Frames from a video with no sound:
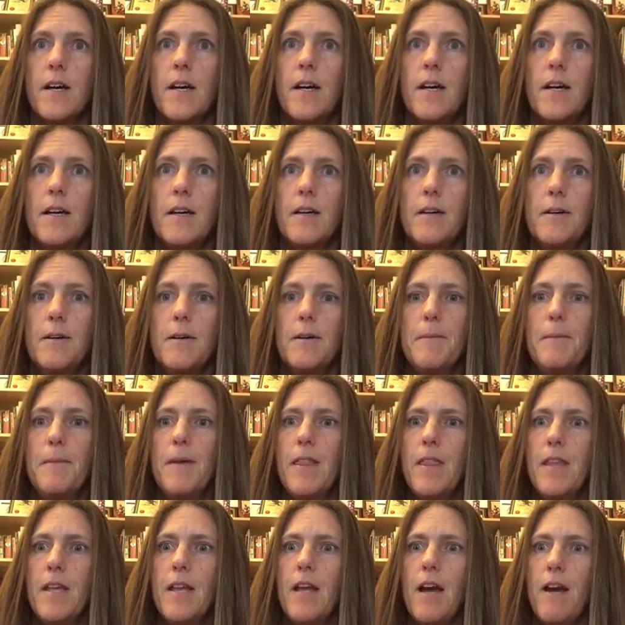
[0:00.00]

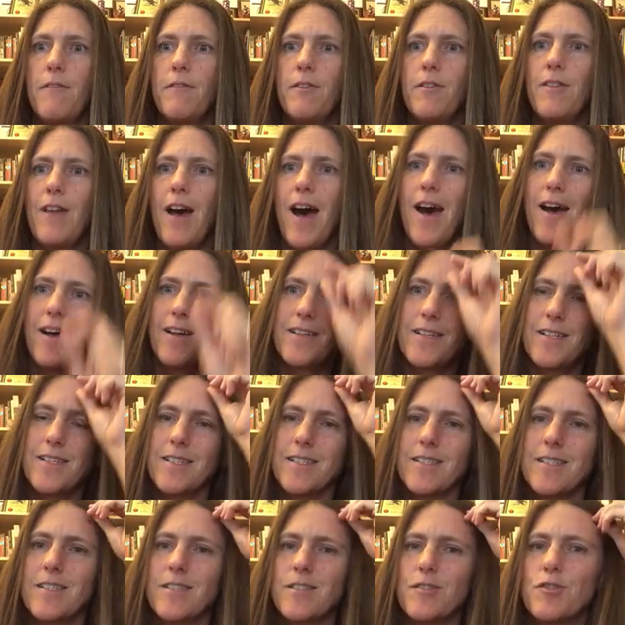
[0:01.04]
And then after that
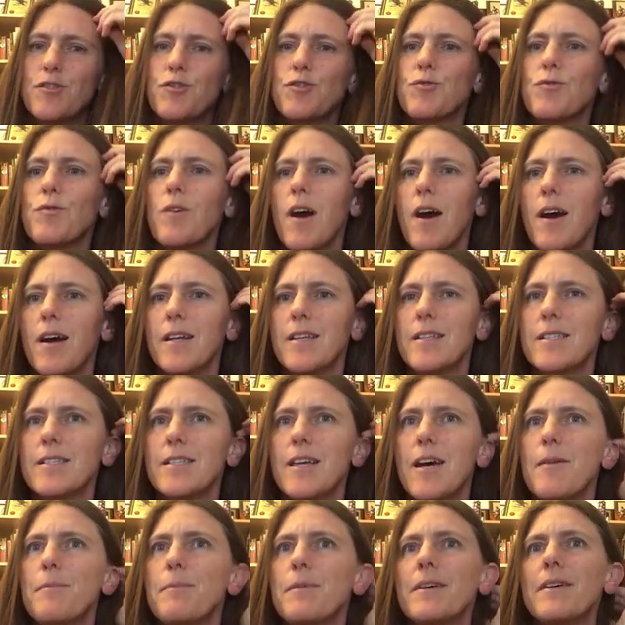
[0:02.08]
is the try
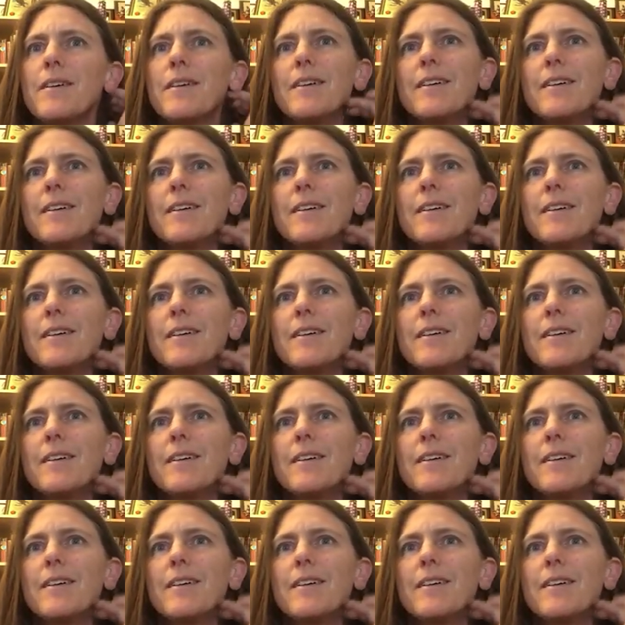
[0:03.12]
step,